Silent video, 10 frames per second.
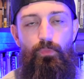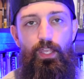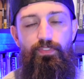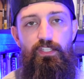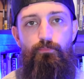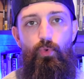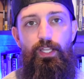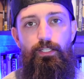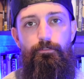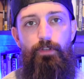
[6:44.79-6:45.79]
At this
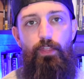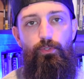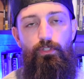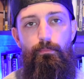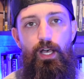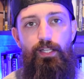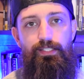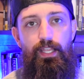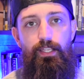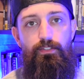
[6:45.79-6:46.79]
point, Father Lamont
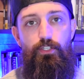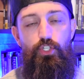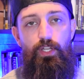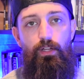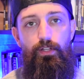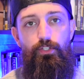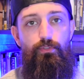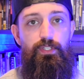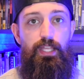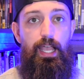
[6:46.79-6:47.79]
takes Sharon, who
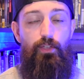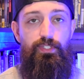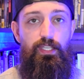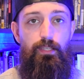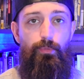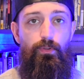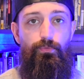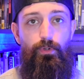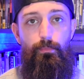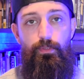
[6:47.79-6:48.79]
is the housekeeper
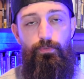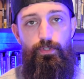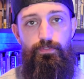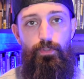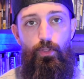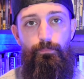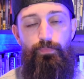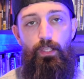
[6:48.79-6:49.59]
from the first film.